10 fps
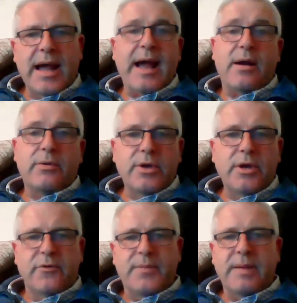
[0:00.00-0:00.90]
how
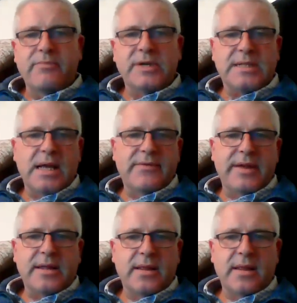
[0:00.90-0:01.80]
you've been
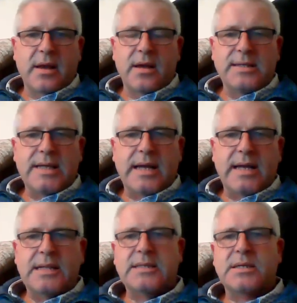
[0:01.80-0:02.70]
receiving the
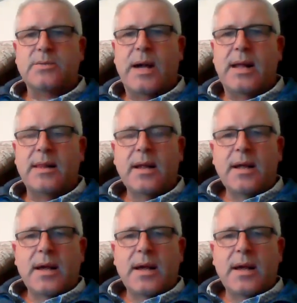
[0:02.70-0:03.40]
dailies as well.